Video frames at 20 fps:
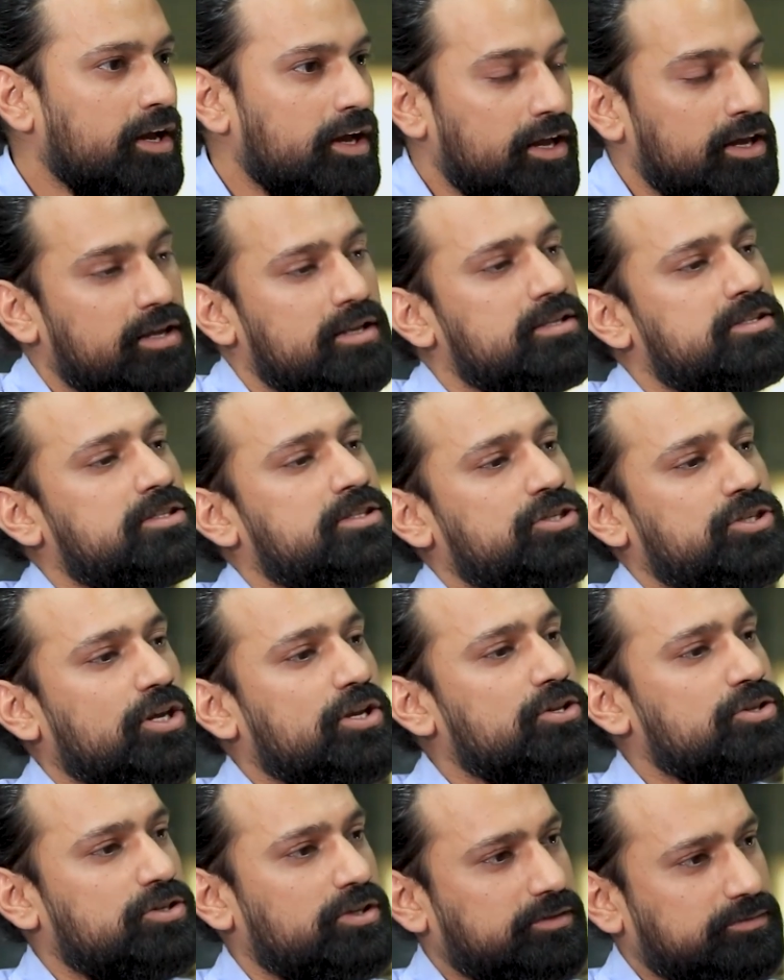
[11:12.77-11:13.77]
Here it's
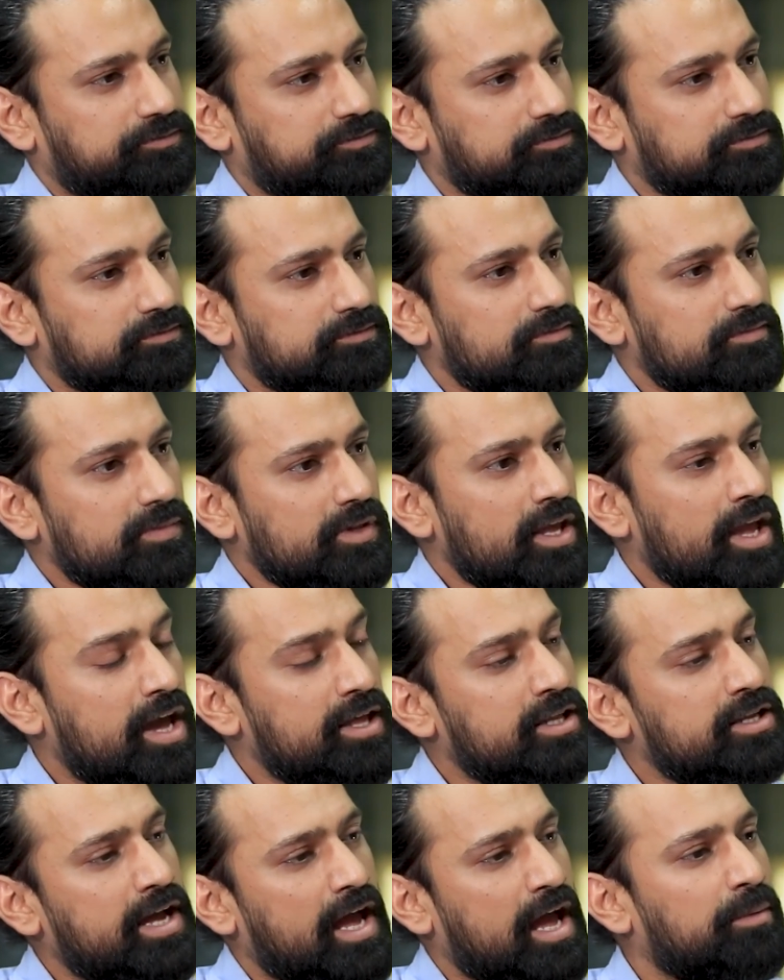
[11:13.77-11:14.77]
changing,
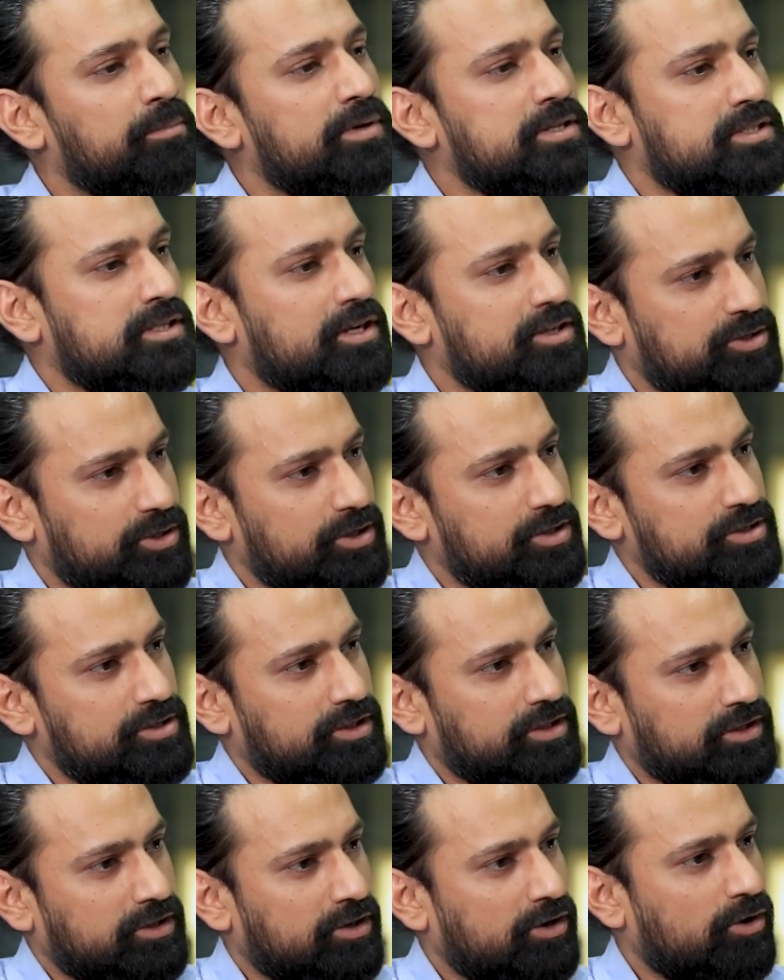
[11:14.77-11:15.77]
and the habits are
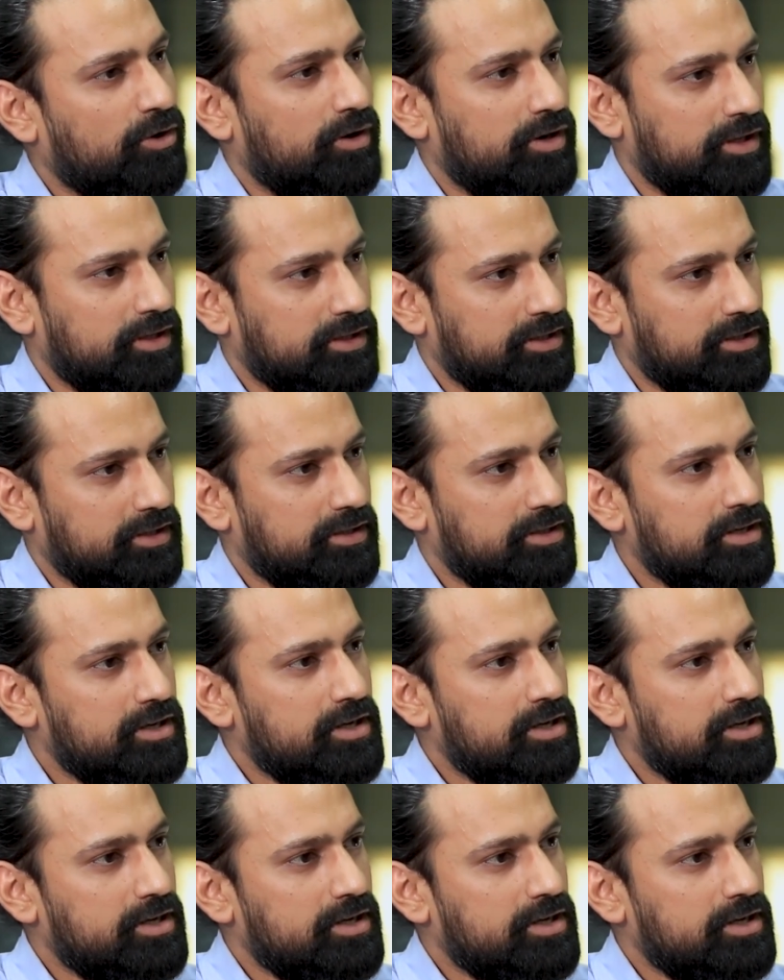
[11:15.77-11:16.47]
changing accordingly.